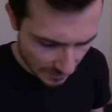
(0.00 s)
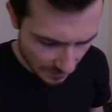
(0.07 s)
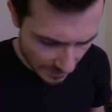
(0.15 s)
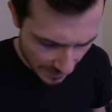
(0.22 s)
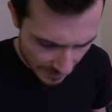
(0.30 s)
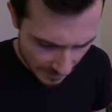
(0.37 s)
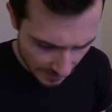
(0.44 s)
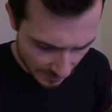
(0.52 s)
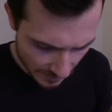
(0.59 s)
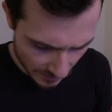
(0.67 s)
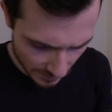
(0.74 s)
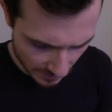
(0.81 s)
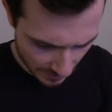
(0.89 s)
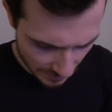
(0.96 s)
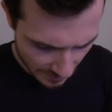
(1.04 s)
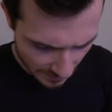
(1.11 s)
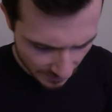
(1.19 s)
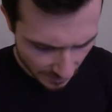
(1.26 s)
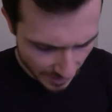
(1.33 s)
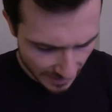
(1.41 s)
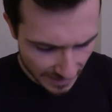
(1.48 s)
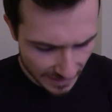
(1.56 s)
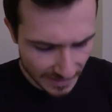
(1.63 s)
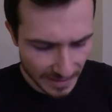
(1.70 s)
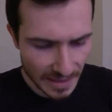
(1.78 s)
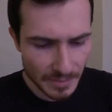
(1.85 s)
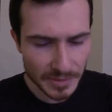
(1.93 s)
And the
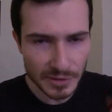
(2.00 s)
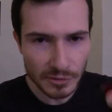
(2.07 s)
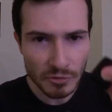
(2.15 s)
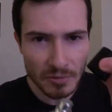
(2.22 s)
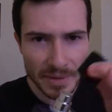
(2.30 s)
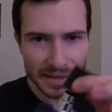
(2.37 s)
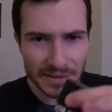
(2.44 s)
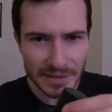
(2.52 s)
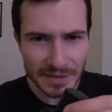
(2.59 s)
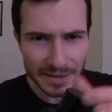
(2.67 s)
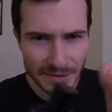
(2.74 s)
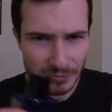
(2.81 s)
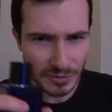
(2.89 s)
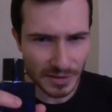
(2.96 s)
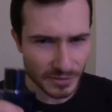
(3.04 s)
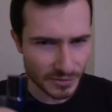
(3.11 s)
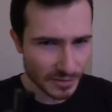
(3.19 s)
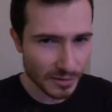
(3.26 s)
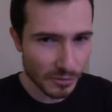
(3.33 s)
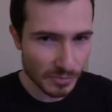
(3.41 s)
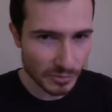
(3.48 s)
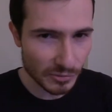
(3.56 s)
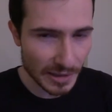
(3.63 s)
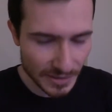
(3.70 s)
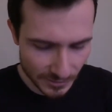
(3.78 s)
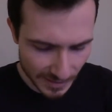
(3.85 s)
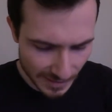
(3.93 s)
magnetic cap is so amazing. For such a low
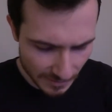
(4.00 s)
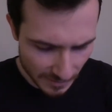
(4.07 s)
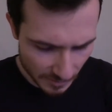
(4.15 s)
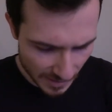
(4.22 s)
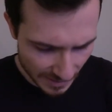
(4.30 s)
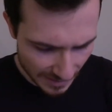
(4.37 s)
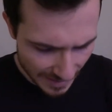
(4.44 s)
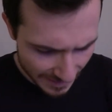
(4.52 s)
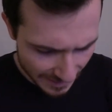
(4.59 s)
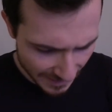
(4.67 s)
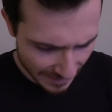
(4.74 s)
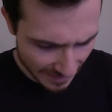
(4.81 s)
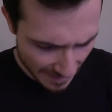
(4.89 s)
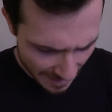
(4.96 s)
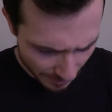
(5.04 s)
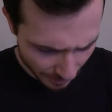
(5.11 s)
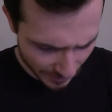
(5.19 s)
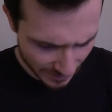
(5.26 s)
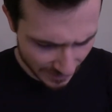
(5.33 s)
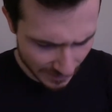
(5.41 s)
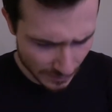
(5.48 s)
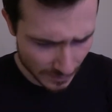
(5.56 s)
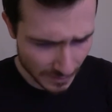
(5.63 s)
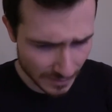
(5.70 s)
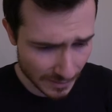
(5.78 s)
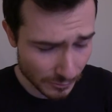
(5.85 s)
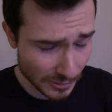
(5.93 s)
price you get a magnetic cap.
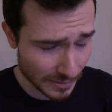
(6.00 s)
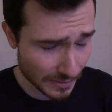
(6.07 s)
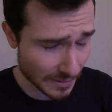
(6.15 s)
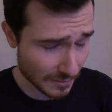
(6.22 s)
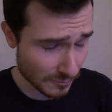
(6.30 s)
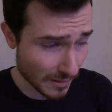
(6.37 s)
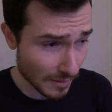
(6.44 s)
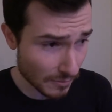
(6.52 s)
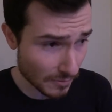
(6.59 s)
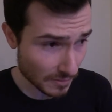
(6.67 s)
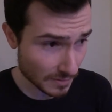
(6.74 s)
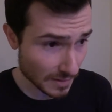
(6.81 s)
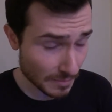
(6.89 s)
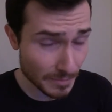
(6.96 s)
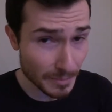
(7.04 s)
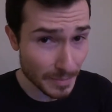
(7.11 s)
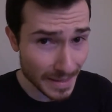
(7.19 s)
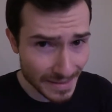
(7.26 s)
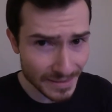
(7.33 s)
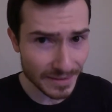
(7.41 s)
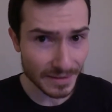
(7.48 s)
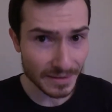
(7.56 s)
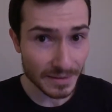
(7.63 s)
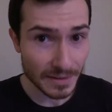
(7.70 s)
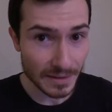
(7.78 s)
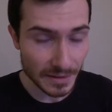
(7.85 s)
I was like, wow, amazing.